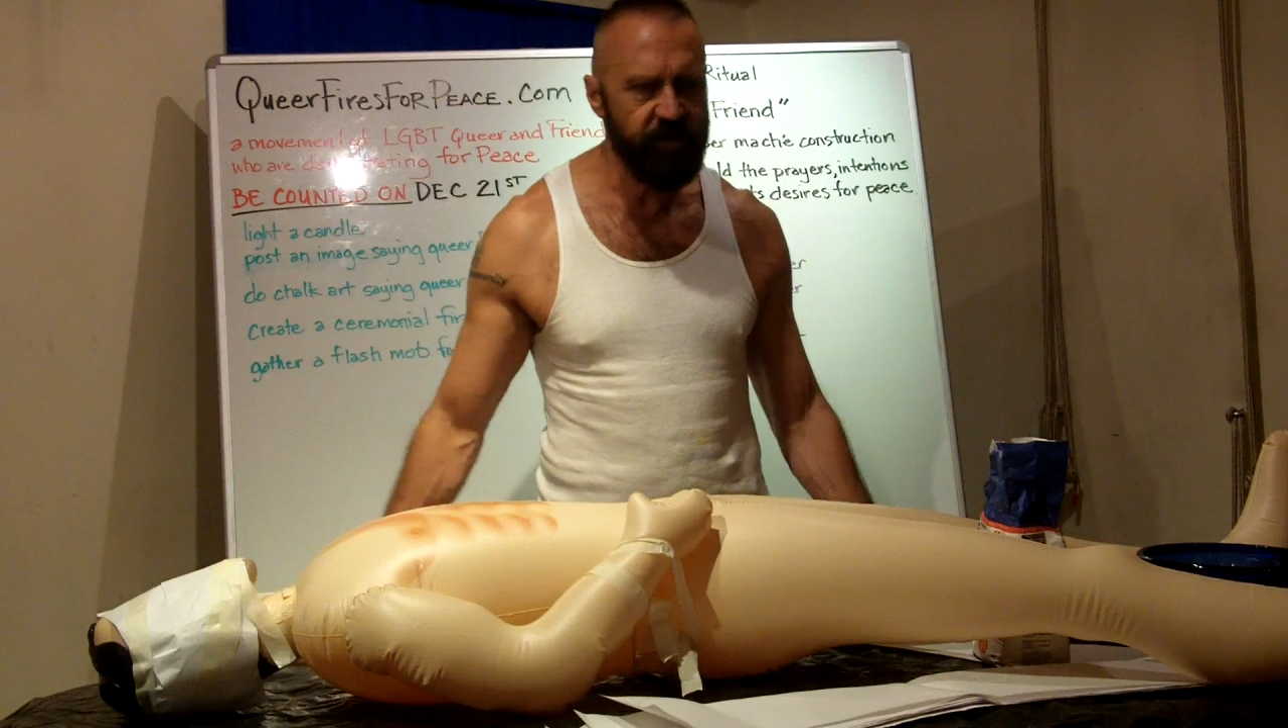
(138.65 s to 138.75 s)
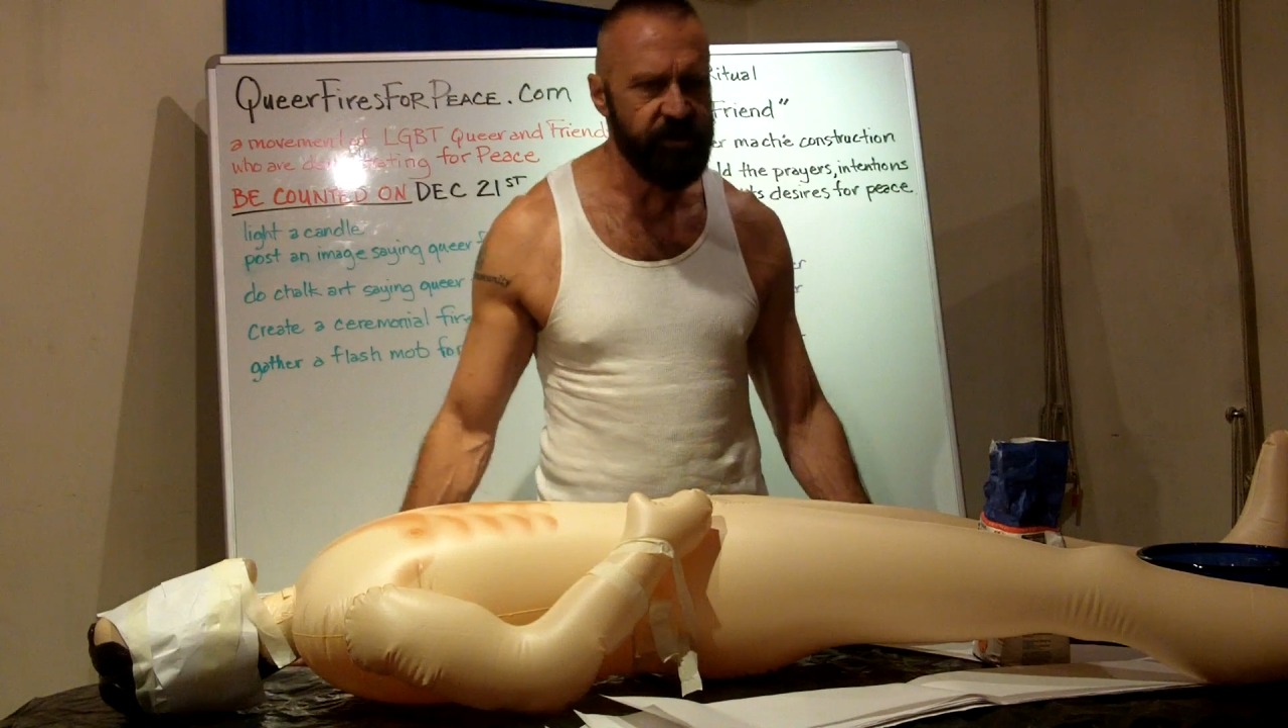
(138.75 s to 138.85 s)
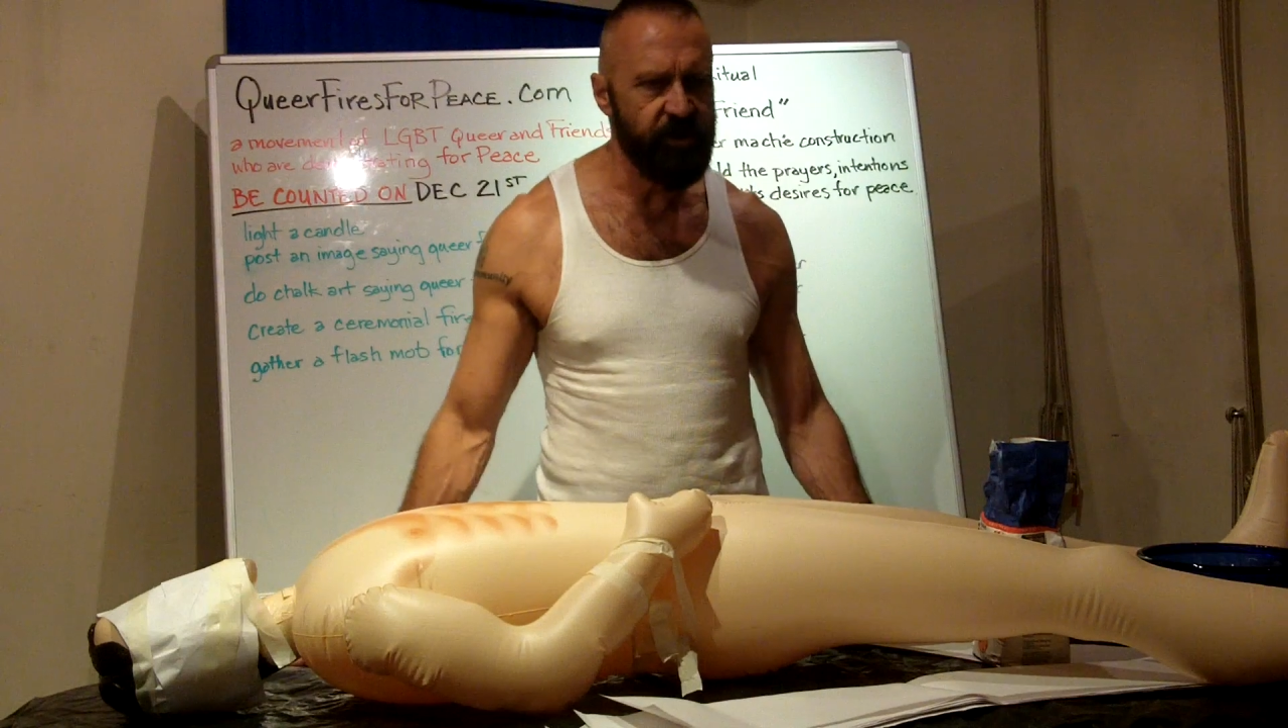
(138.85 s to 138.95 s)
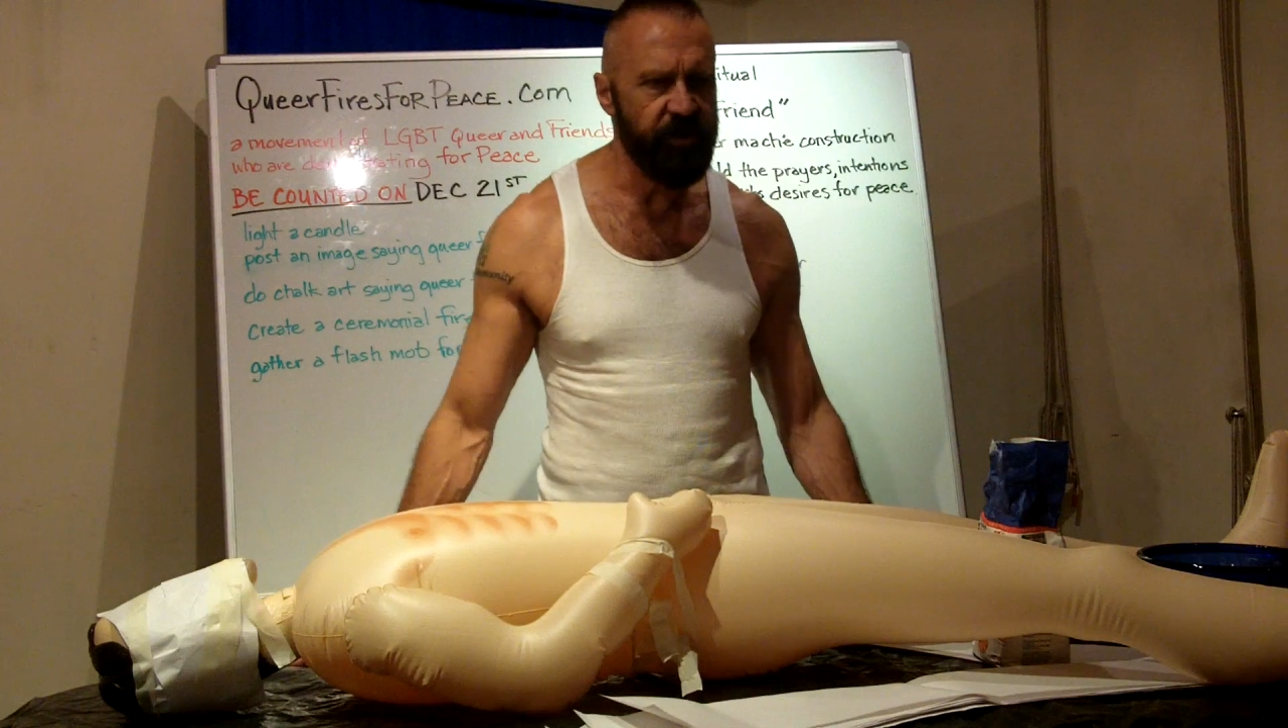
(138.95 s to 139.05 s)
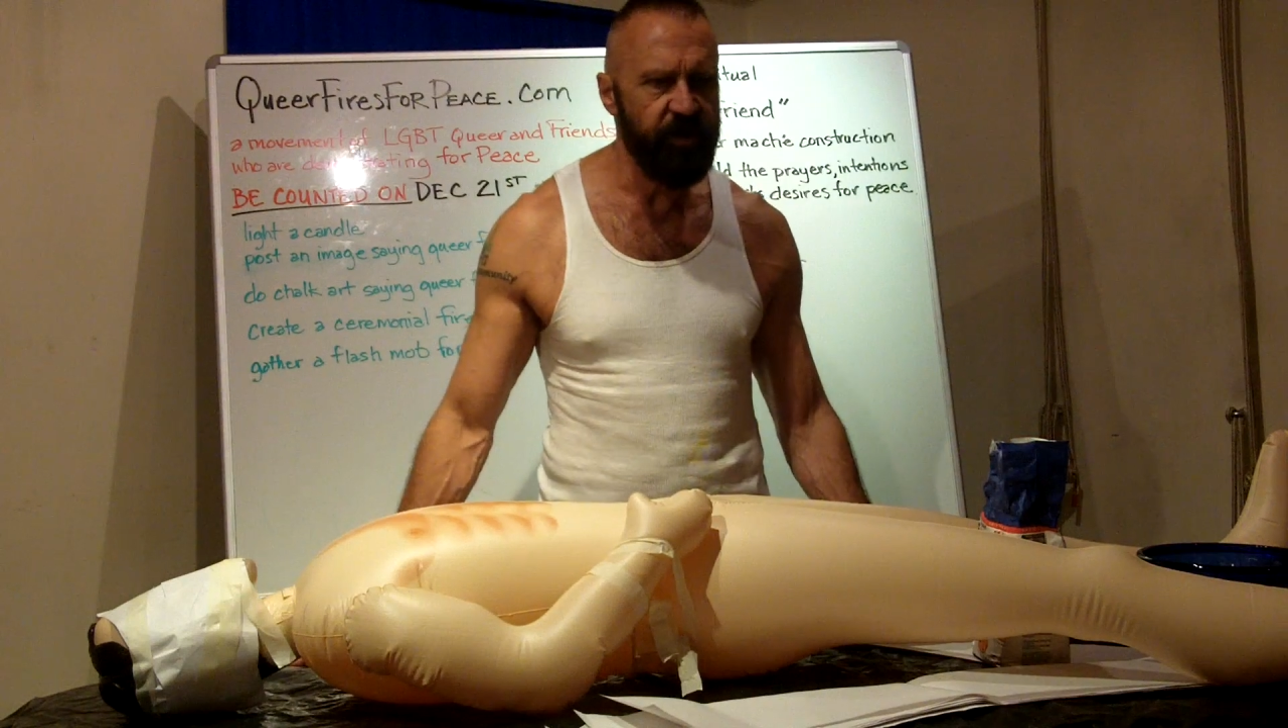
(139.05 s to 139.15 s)

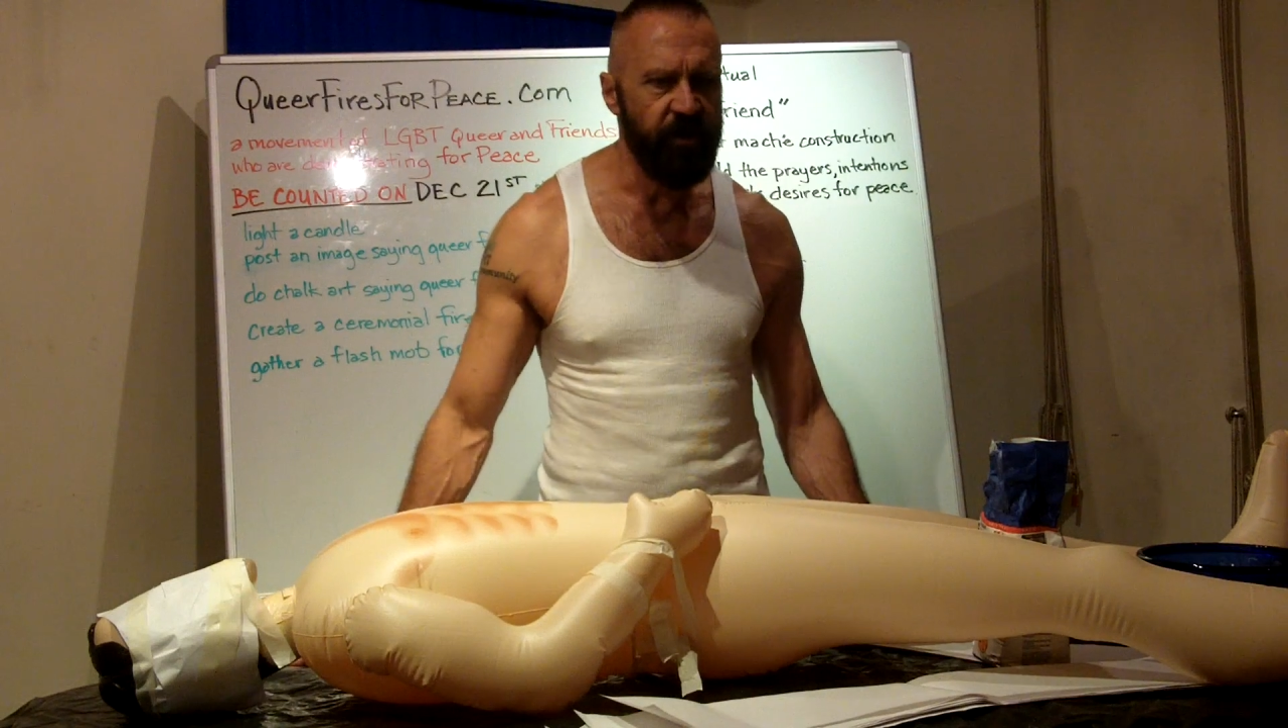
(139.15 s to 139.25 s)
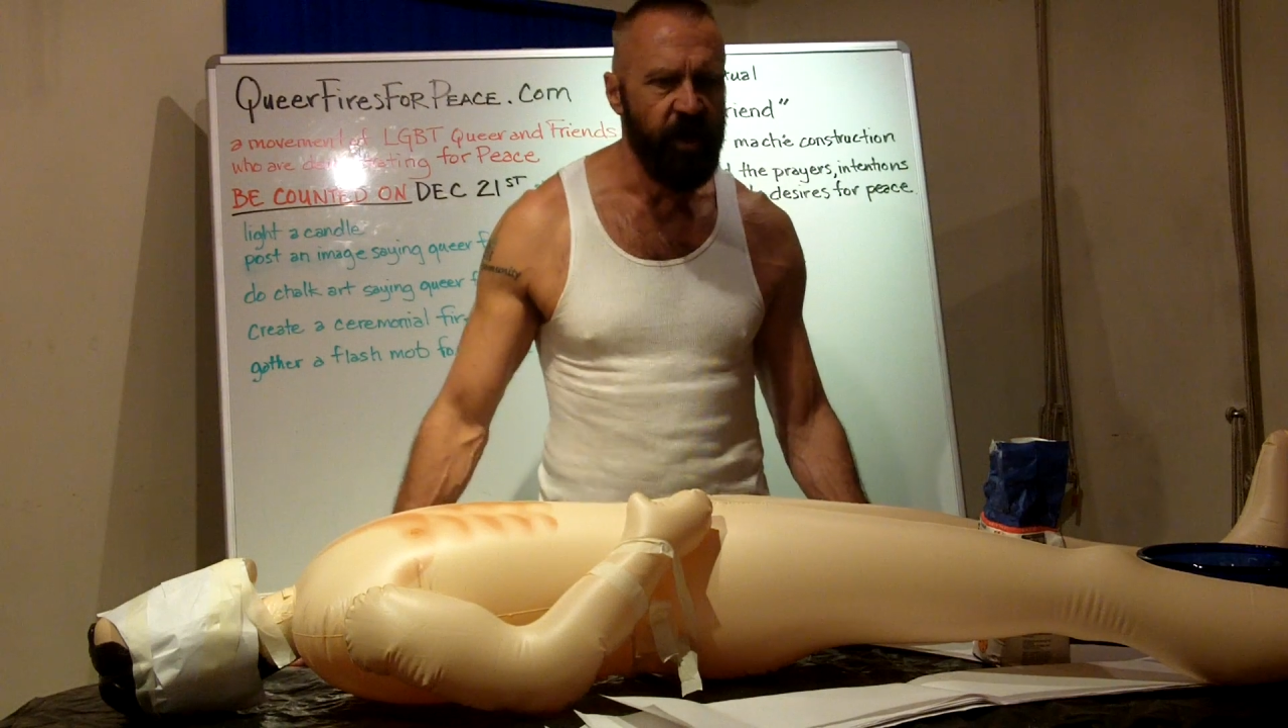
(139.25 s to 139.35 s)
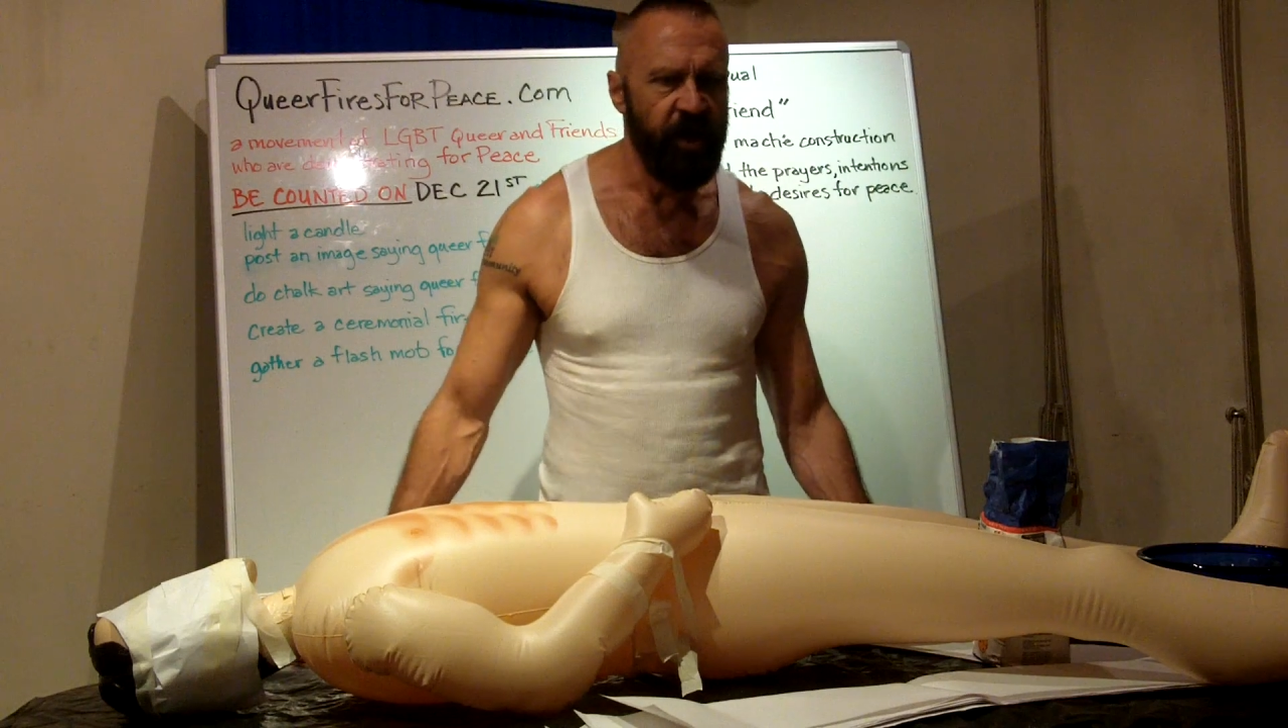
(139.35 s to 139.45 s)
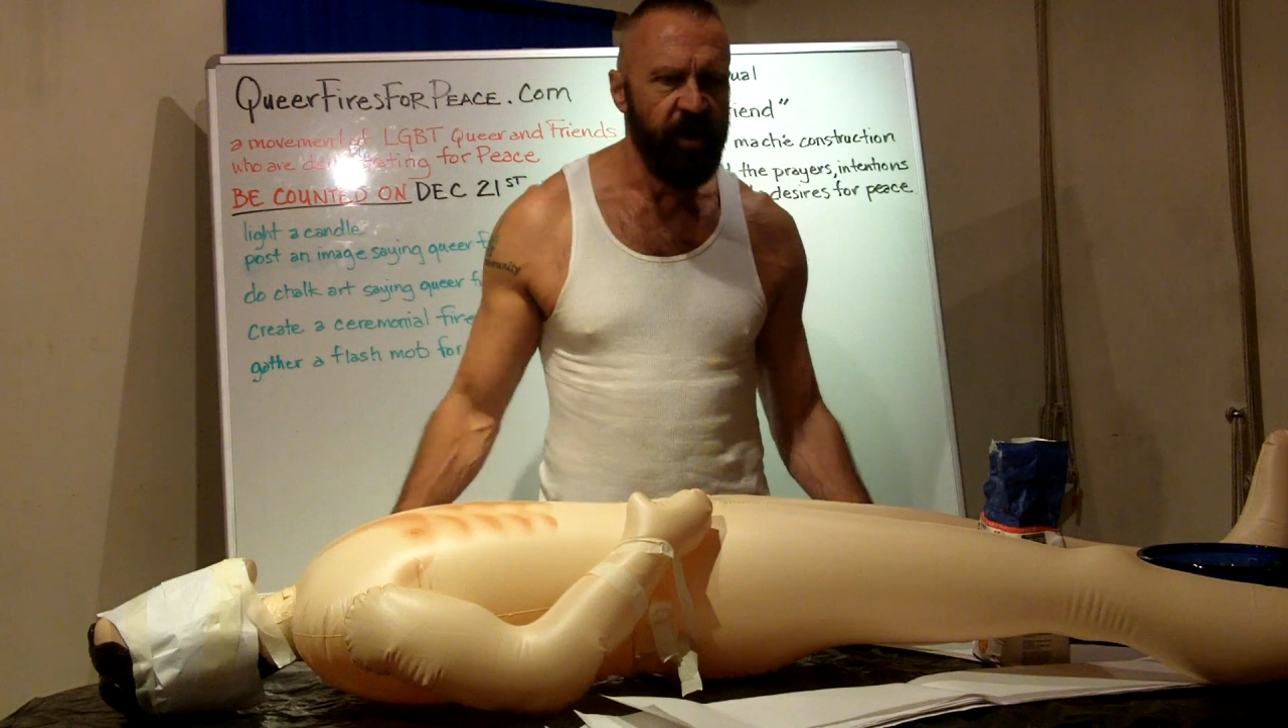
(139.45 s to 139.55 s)
so you